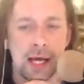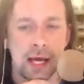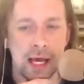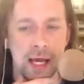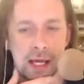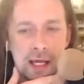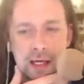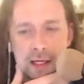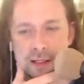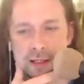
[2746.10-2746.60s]

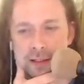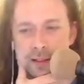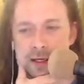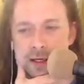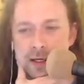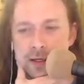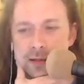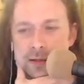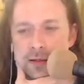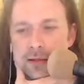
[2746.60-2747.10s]
and
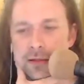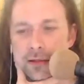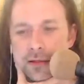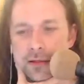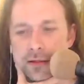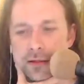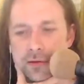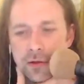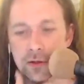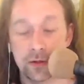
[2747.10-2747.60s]
uh
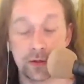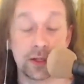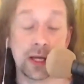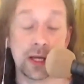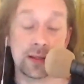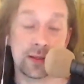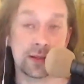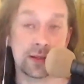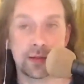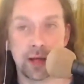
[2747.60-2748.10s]
or
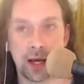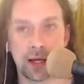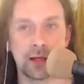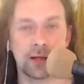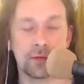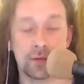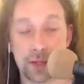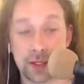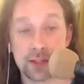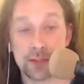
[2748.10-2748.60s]
not this kind
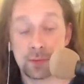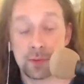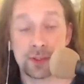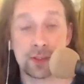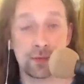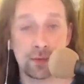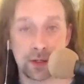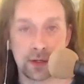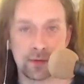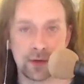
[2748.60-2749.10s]
of this
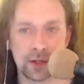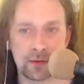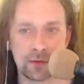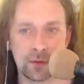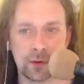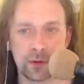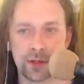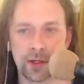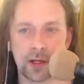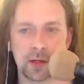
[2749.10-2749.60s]
specific event
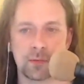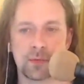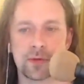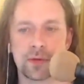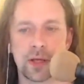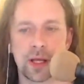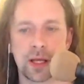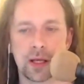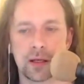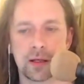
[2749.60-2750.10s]
four times
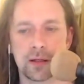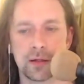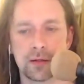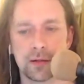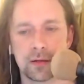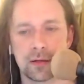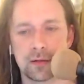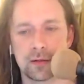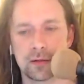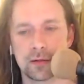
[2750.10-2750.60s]
and